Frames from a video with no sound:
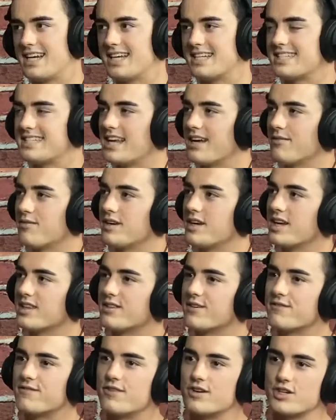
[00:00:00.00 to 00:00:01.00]
It's definitely not
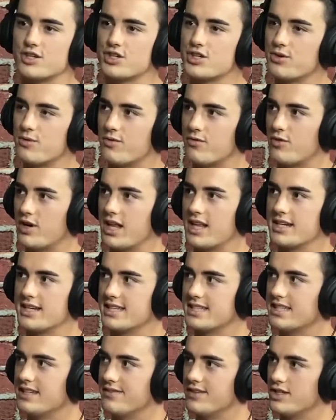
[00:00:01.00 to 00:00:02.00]
the first reality
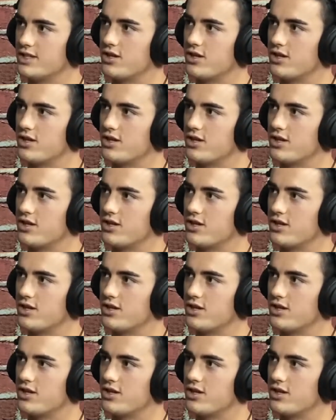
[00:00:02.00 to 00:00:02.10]
TV